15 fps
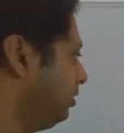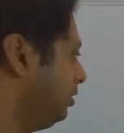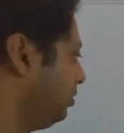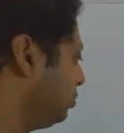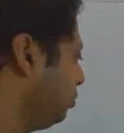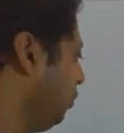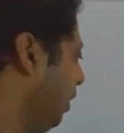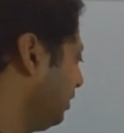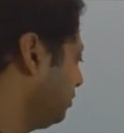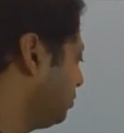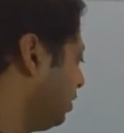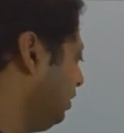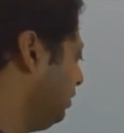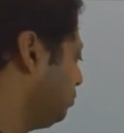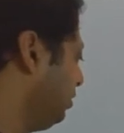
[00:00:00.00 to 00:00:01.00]
So one
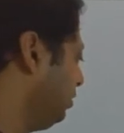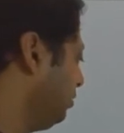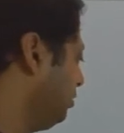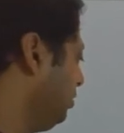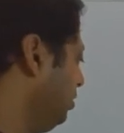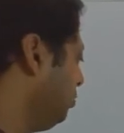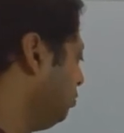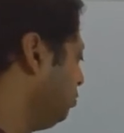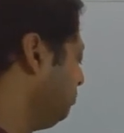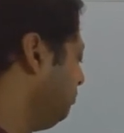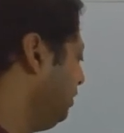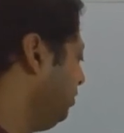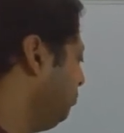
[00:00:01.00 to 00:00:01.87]
solution would be